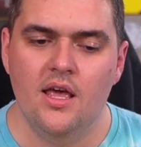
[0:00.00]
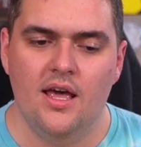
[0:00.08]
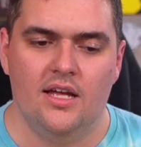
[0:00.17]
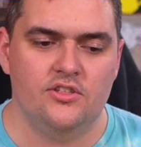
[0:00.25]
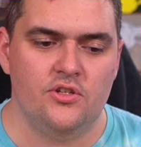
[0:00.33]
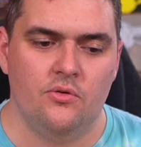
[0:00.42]

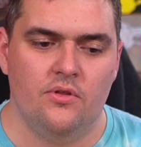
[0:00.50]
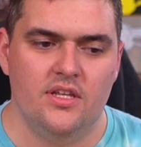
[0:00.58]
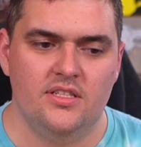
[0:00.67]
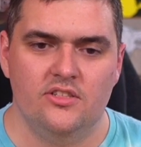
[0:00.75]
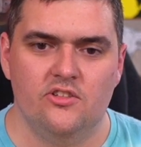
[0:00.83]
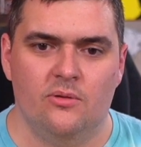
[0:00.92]
and so this
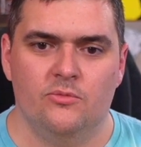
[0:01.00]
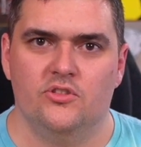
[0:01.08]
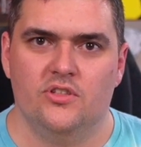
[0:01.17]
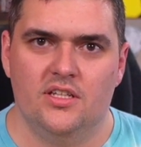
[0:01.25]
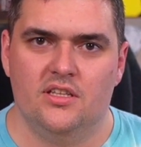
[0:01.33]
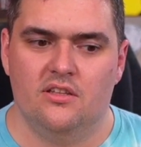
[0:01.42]
is almost
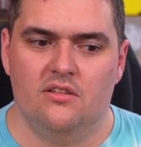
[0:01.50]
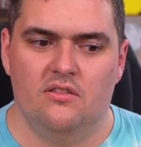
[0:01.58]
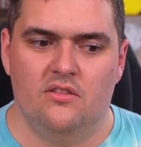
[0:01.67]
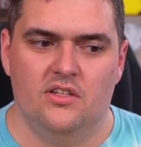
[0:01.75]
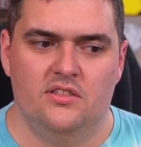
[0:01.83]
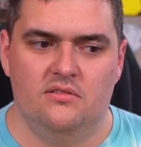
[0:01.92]
like
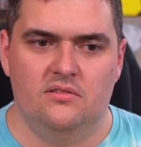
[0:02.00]
the